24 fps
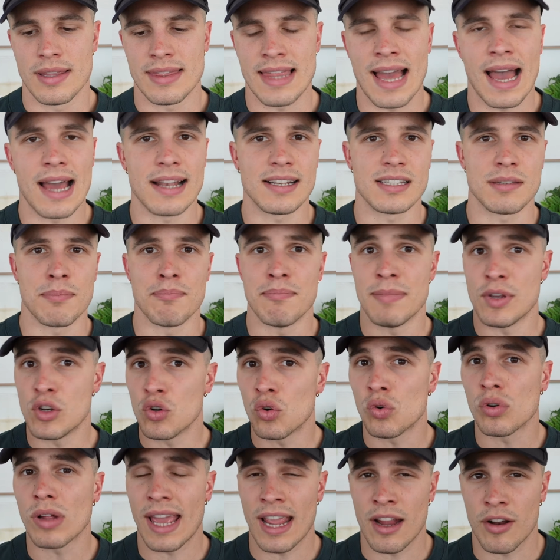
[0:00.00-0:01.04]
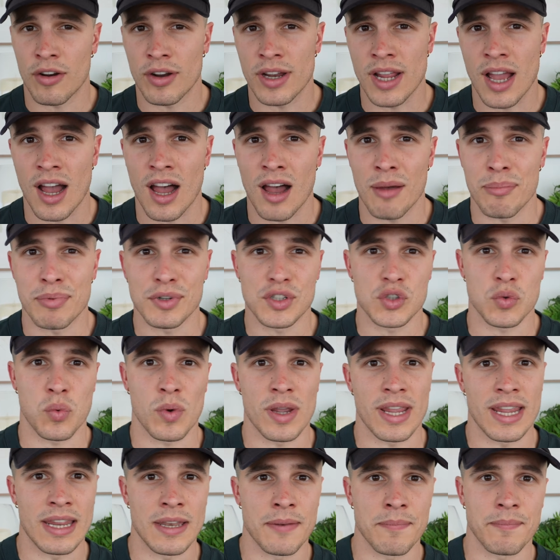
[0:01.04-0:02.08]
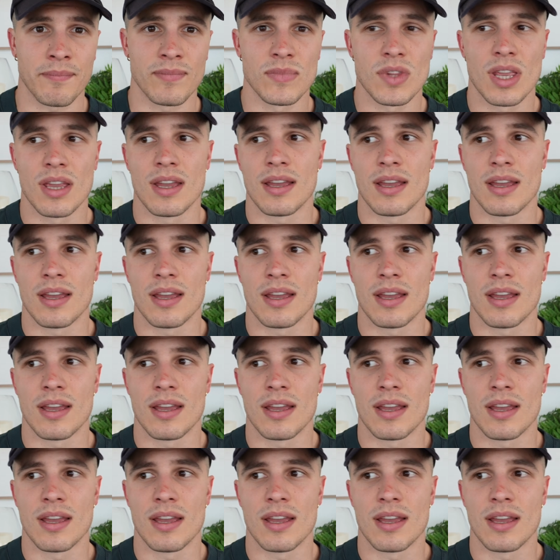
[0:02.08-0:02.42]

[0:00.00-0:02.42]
that middle area between